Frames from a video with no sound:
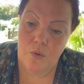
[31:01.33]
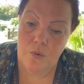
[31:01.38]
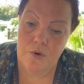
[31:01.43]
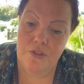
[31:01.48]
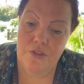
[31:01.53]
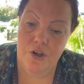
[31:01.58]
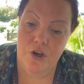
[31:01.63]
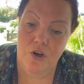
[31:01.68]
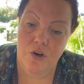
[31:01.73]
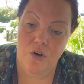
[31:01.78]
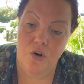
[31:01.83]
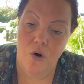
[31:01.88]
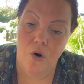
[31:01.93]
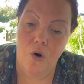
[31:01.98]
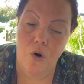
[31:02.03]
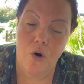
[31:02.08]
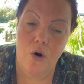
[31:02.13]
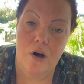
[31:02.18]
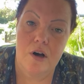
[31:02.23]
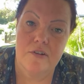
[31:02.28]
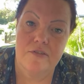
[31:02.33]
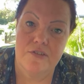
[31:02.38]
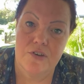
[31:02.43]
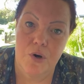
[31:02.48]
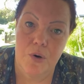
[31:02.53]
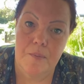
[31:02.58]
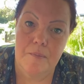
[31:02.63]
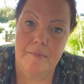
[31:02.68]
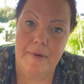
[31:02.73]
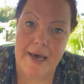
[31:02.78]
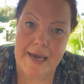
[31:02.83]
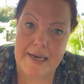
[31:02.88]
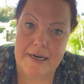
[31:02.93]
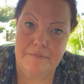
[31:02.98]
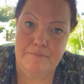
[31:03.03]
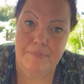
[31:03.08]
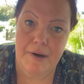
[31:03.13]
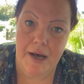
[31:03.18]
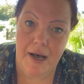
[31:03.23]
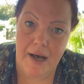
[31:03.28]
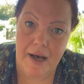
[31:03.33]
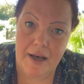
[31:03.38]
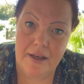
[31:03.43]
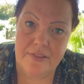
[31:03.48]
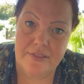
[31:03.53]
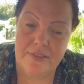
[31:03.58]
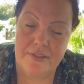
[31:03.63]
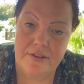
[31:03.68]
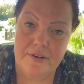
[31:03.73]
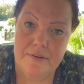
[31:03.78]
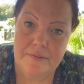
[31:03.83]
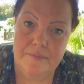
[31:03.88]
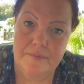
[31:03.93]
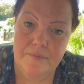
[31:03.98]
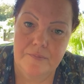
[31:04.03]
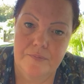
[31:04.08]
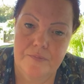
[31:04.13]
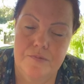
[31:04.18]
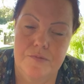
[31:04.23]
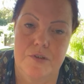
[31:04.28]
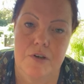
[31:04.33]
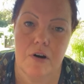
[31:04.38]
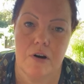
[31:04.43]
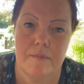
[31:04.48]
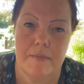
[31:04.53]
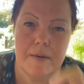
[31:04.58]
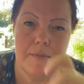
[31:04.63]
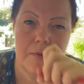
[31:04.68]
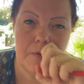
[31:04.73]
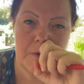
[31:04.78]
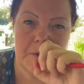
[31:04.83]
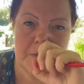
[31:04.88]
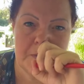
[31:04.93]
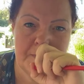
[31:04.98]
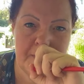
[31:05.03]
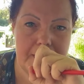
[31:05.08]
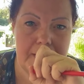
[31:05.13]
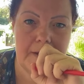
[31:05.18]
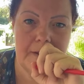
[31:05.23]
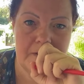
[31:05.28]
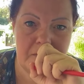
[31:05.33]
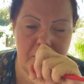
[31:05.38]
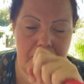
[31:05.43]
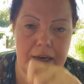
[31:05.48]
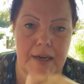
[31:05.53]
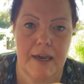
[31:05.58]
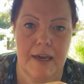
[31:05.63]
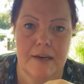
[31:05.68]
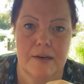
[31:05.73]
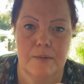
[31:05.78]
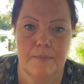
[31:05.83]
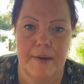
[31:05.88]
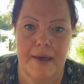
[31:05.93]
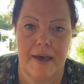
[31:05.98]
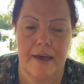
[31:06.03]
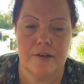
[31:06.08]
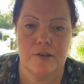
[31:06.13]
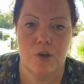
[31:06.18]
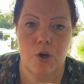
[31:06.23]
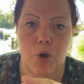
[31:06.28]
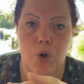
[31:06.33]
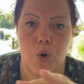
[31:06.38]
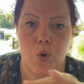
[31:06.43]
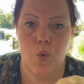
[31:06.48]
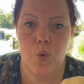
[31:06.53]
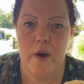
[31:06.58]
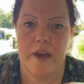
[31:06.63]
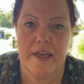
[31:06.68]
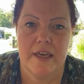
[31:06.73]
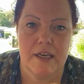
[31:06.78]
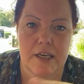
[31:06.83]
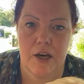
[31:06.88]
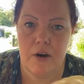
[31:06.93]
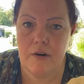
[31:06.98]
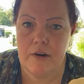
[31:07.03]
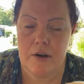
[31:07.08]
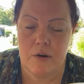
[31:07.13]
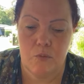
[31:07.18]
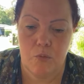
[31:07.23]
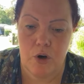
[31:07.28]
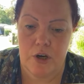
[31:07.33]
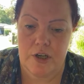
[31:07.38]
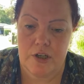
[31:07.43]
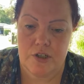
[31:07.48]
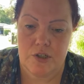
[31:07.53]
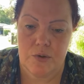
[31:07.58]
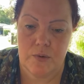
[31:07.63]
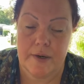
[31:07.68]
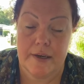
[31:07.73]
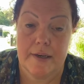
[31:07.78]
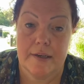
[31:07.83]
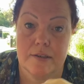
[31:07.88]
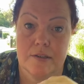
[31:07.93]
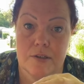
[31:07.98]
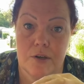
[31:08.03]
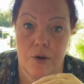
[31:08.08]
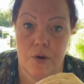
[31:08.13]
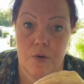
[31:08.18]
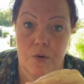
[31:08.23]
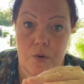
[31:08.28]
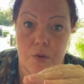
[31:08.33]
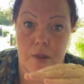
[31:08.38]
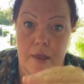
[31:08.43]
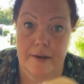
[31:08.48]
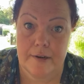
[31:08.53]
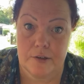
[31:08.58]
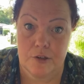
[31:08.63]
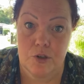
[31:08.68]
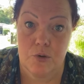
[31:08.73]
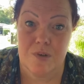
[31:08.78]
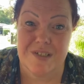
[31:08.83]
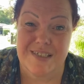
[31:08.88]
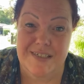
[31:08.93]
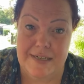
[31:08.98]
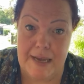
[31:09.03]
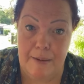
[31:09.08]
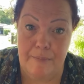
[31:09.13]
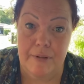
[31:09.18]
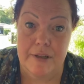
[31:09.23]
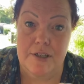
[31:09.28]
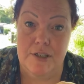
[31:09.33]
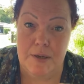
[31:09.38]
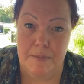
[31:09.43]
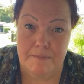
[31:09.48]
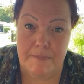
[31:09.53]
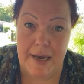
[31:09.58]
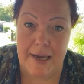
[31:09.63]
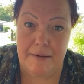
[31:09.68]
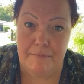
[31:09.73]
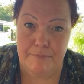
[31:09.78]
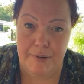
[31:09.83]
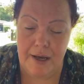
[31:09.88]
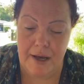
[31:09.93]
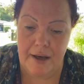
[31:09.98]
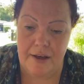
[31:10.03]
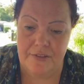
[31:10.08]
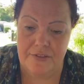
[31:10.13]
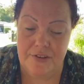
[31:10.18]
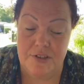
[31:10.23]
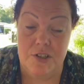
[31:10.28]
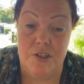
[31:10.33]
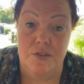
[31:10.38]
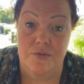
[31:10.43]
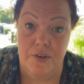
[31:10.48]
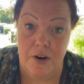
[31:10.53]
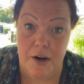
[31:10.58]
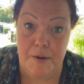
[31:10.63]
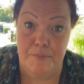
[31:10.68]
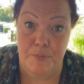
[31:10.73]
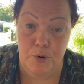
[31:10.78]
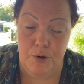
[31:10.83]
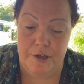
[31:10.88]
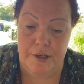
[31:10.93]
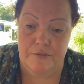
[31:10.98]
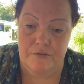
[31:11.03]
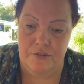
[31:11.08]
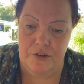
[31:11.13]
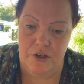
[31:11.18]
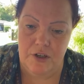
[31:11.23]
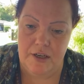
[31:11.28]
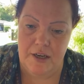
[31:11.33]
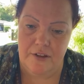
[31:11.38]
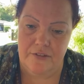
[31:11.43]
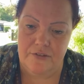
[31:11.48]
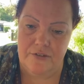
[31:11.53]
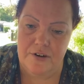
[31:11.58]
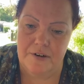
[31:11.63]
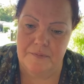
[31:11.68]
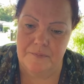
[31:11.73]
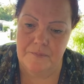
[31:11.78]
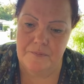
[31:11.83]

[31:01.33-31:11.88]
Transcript: with the core of your main path. So I remember we were speaking on the weekend about where you're going and what you're doing. So to establish a main path, this is very poignant for you, Catherine.